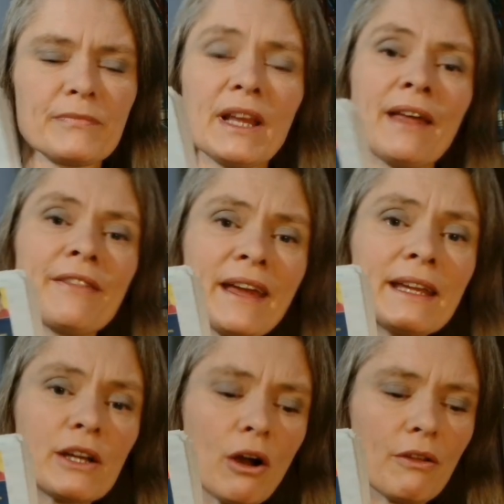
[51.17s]
And they
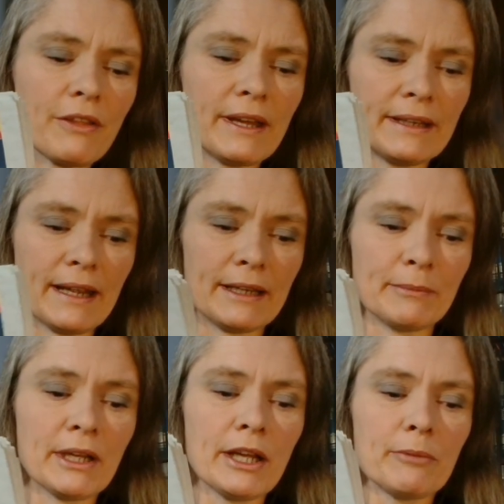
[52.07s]
got their name
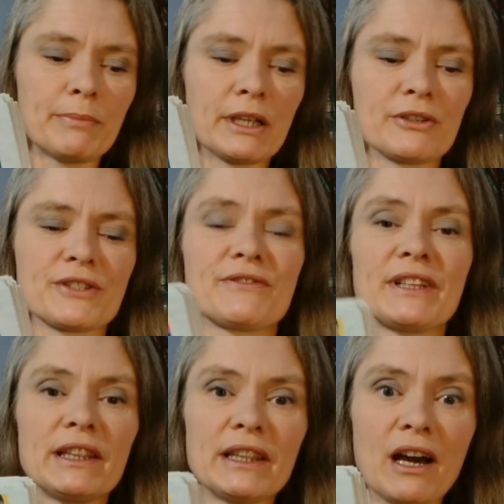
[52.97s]
because of the
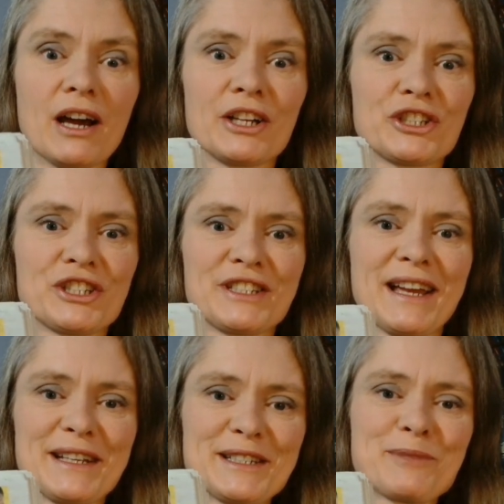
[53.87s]

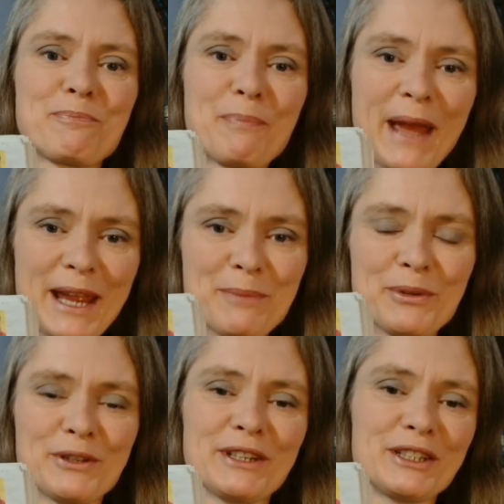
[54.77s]
large-sized
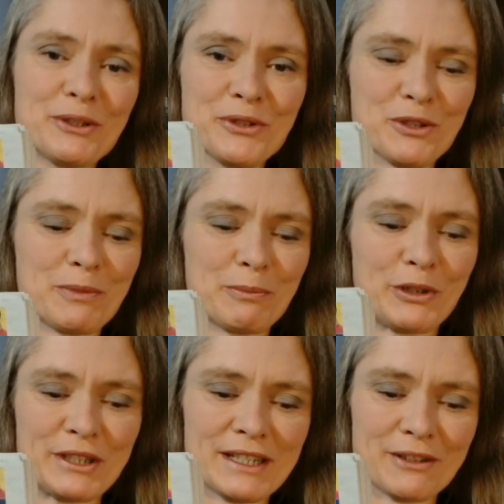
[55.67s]
paper they used to be
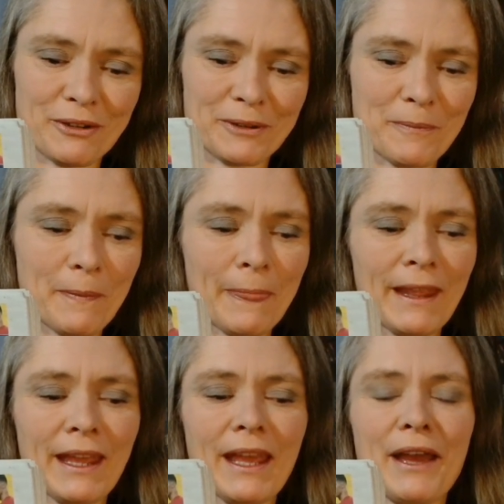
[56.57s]
printed on.
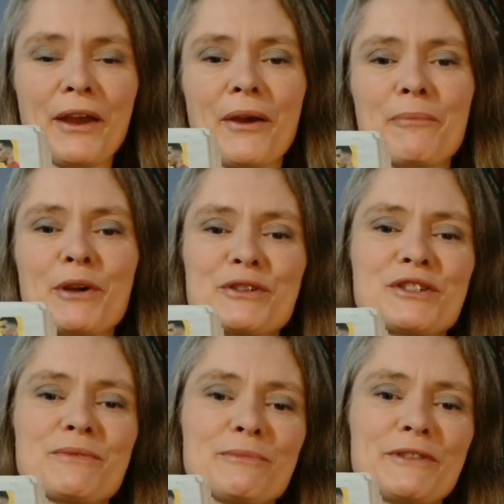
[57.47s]
Most
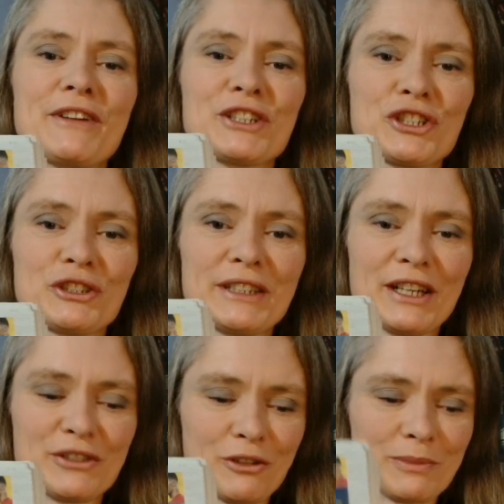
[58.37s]
of them eventually
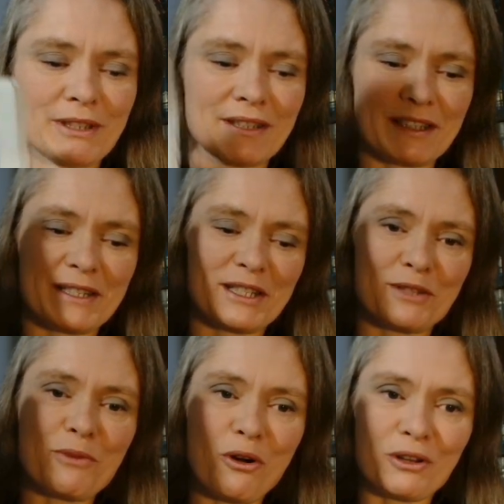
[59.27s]
adopted this
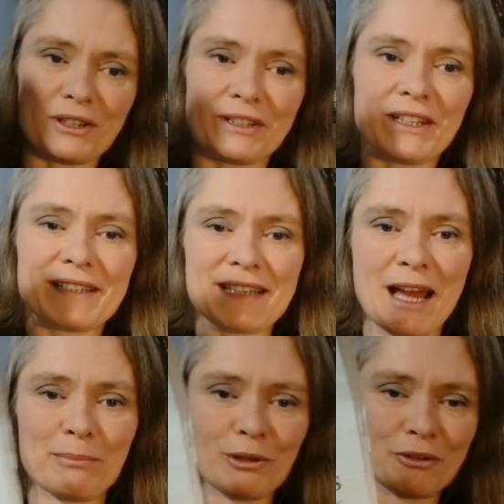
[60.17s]
smaller
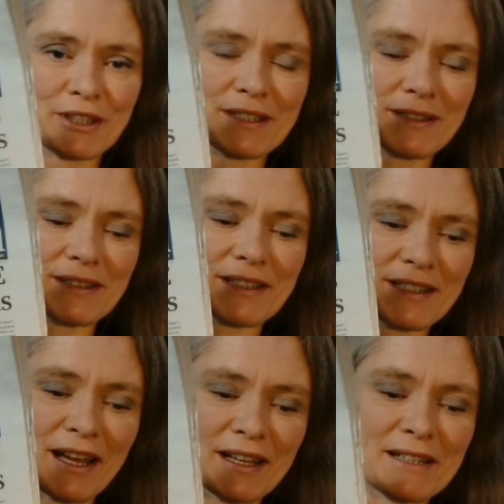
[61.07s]
tabloid
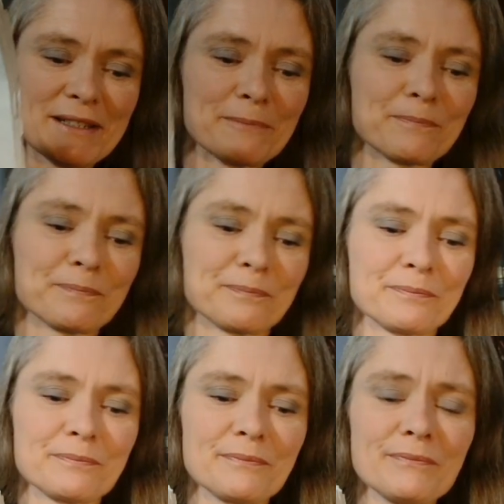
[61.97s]
size
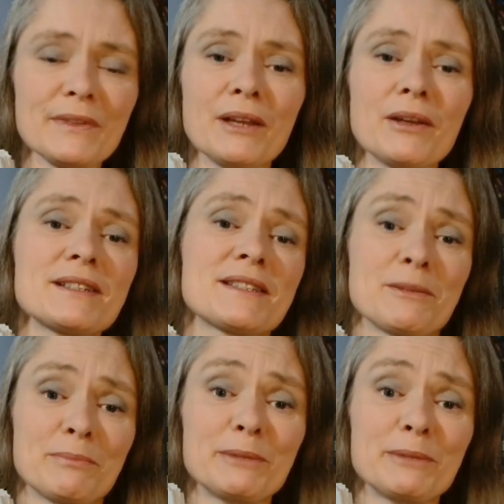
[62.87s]
simply